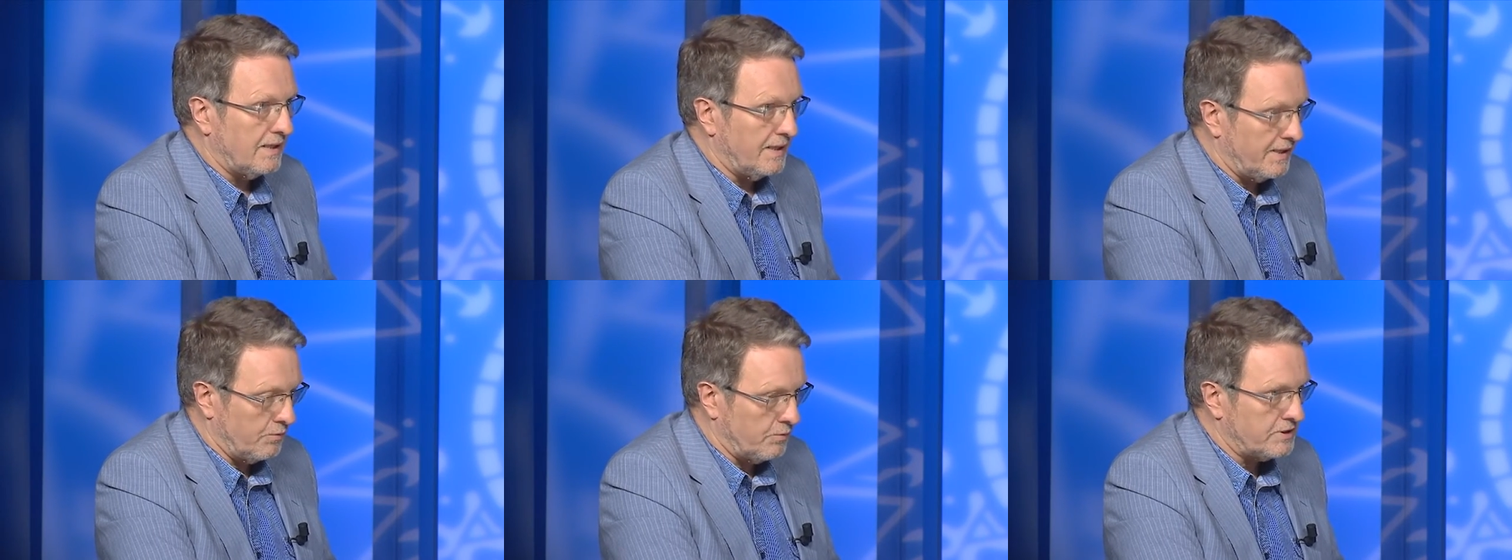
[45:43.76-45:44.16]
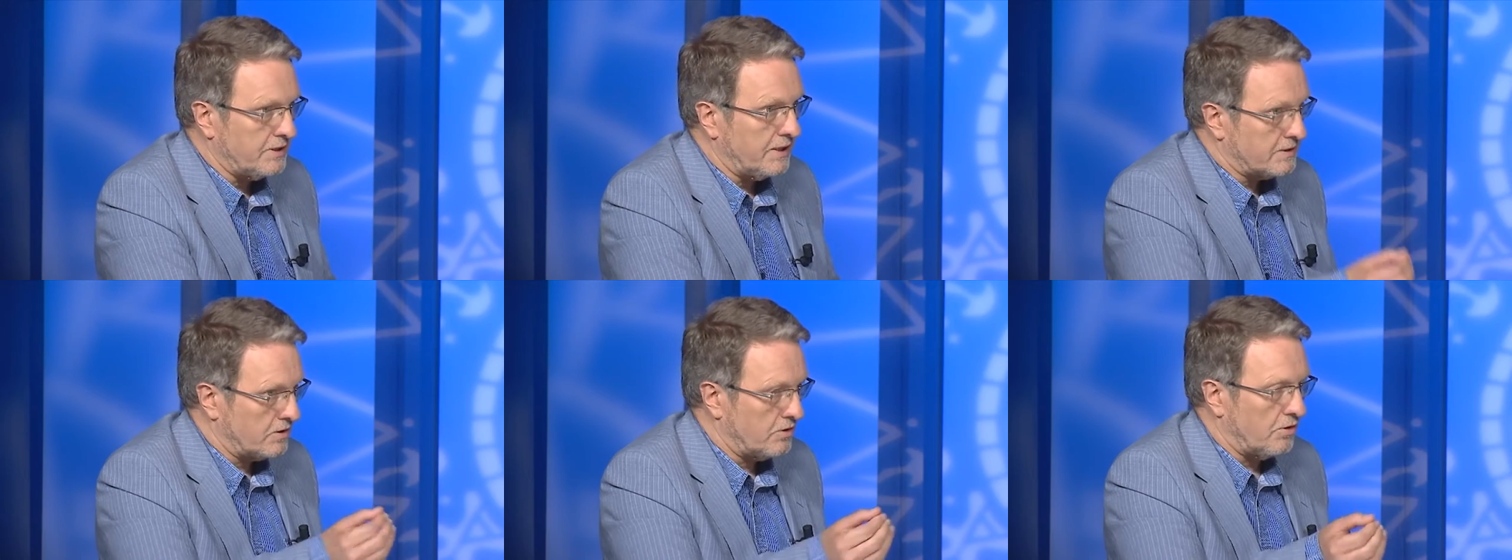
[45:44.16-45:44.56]

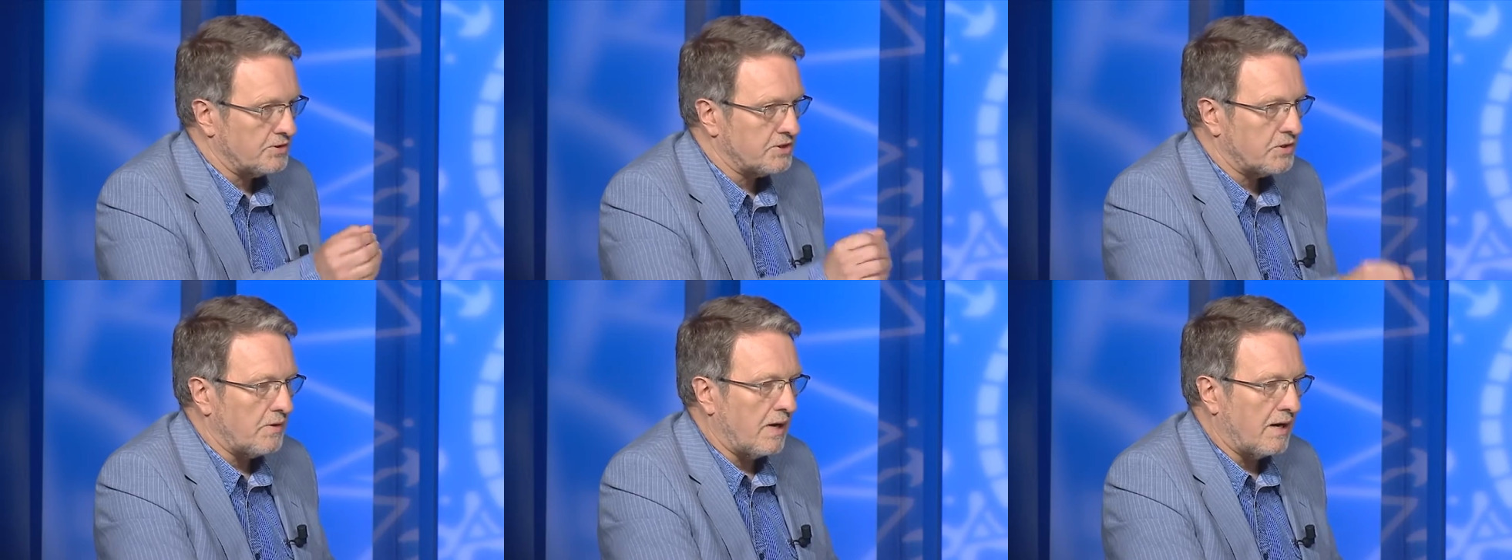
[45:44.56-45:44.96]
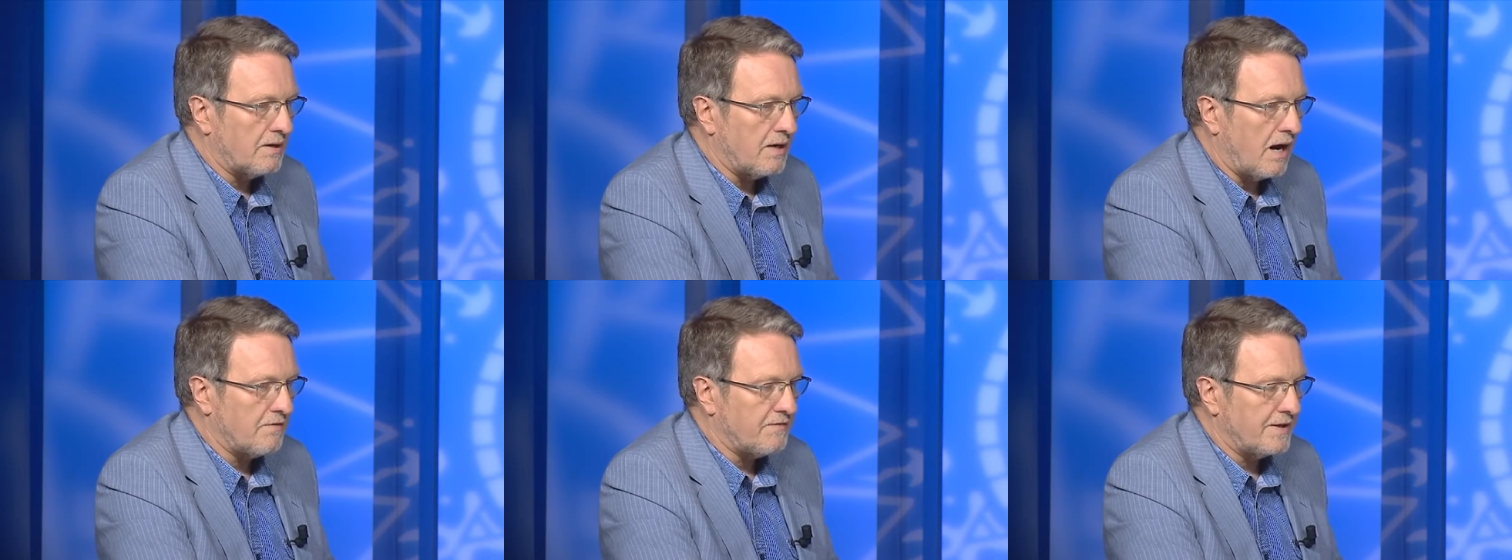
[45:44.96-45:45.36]
linguistics and also our,
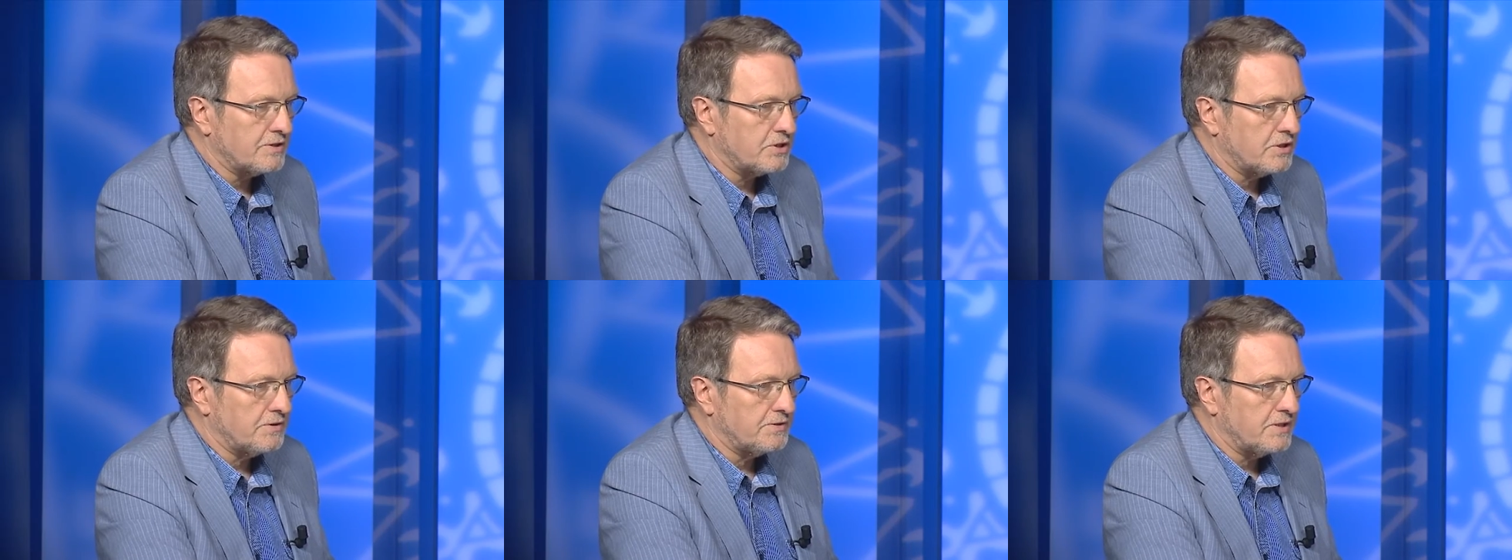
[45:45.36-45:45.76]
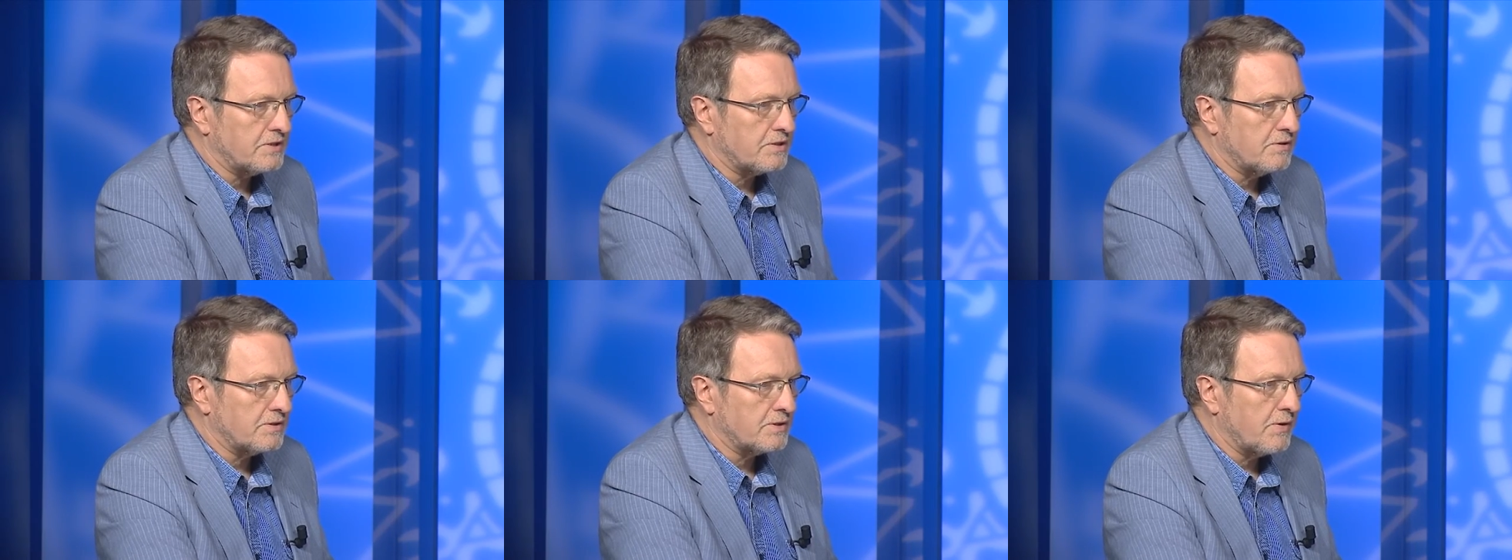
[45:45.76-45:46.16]
our functional
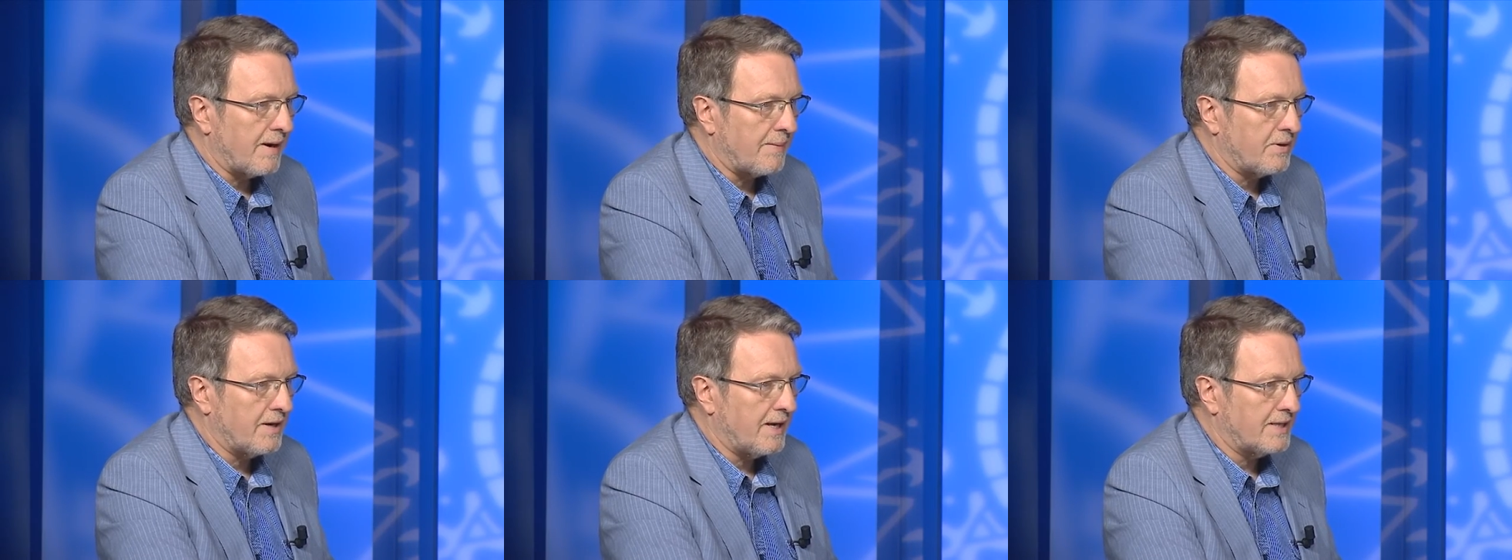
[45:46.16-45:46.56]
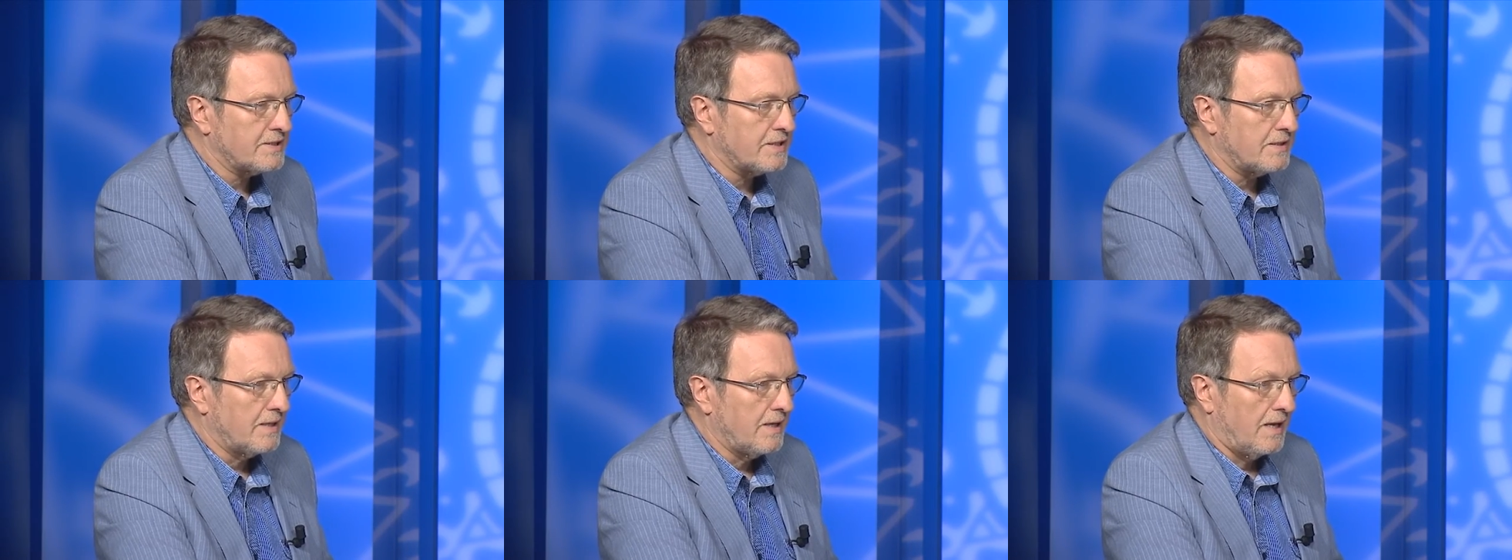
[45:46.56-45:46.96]
discourse grammar has, a,